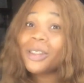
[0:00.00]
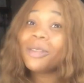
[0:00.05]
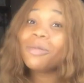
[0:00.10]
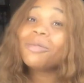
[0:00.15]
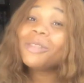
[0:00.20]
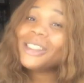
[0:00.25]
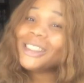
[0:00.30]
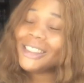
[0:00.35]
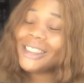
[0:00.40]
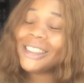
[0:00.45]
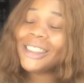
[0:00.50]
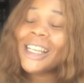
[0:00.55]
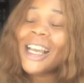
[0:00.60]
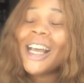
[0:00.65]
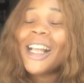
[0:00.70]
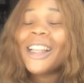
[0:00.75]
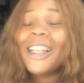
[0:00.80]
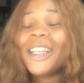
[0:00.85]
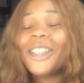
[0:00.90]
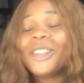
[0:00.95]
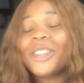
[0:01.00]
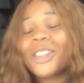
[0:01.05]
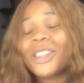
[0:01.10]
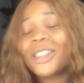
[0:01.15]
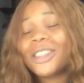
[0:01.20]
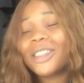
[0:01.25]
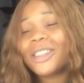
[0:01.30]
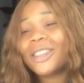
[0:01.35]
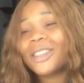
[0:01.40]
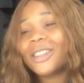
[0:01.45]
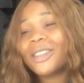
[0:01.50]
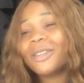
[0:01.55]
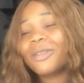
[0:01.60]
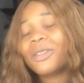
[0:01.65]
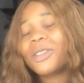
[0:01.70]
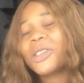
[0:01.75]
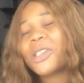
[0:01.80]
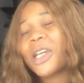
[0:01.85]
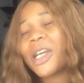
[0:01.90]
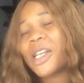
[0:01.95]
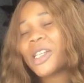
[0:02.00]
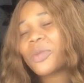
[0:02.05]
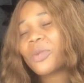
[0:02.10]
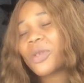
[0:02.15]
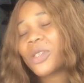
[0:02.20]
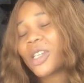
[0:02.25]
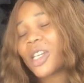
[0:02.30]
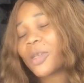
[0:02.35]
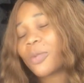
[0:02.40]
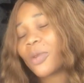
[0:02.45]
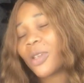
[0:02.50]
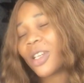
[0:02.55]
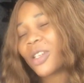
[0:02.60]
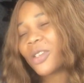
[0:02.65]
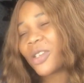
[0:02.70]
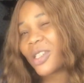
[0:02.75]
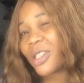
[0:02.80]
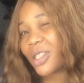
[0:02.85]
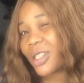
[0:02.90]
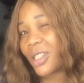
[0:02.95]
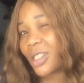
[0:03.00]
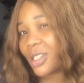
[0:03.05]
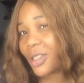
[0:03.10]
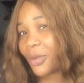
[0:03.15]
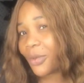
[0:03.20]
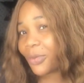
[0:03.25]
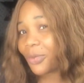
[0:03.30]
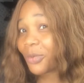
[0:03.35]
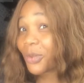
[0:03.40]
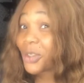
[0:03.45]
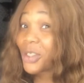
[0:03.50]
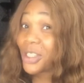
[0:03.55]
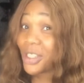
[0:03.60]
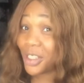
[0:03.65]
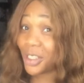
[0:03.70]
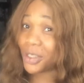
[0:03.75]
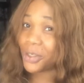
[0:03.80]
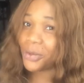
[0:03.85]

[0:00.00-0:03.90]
please. Let's just try as much as possible. Let's just chill, just